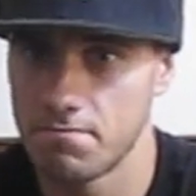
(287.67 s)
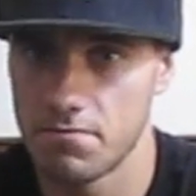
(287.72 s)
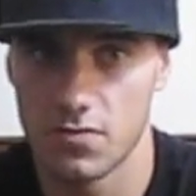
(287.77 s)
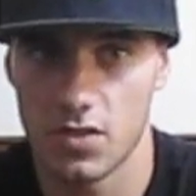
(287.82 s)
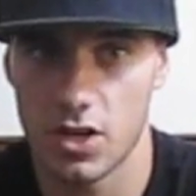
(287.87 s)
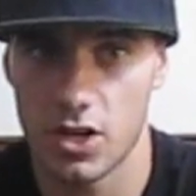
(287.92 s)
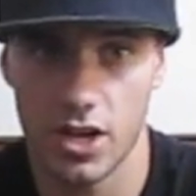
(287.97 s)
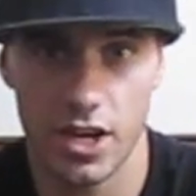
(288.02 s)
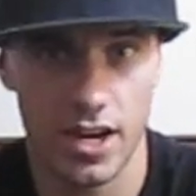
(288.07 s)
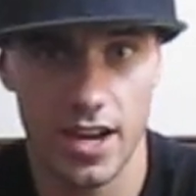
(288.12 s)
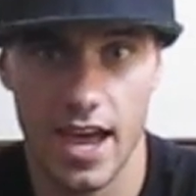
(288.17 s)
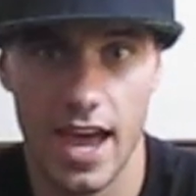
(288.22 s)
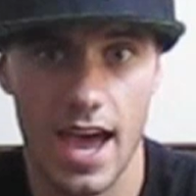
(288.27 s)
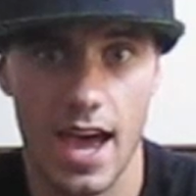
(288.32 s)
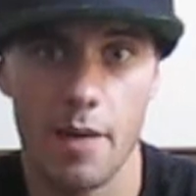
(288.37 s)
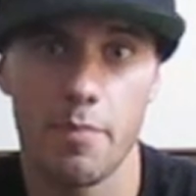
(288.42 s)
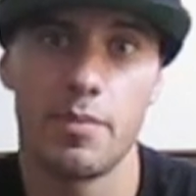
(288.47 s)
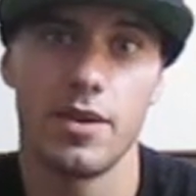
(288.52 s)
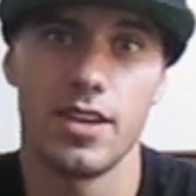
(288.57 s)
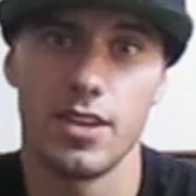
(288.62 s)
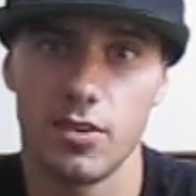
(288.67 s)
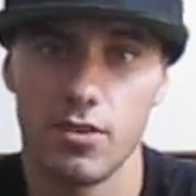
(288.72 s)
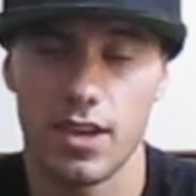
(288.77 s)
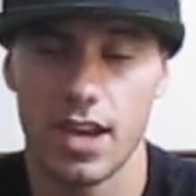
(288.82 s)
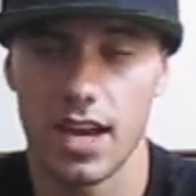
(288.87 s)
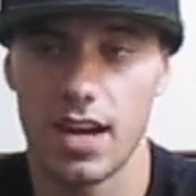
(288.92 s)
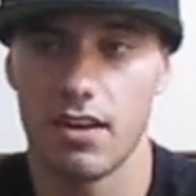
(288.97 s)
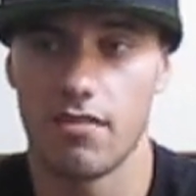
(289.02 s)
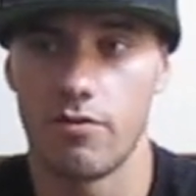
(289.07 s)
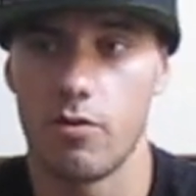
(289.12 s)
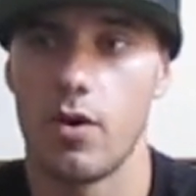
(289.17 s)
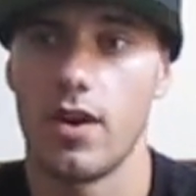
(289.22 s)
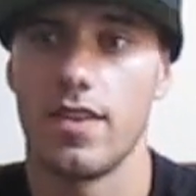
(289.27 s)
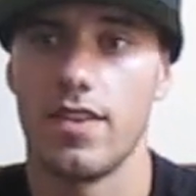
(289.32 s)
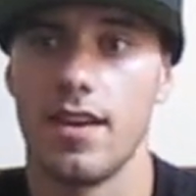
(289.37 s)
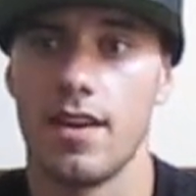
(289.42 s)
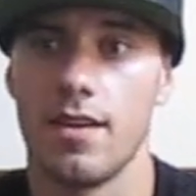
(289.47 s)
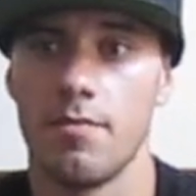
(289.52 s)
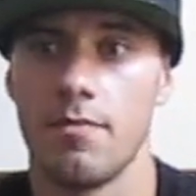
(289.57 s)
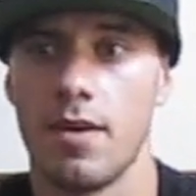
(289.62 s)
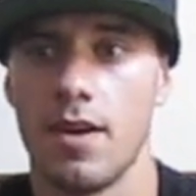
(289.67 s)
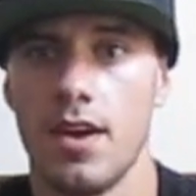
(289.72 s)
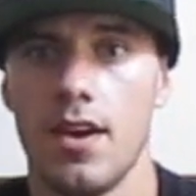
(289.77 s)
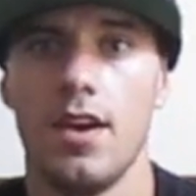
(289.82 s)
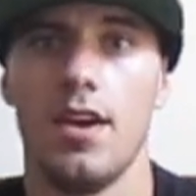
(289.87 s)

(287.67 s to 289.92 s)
going to happen. You can't avoid them.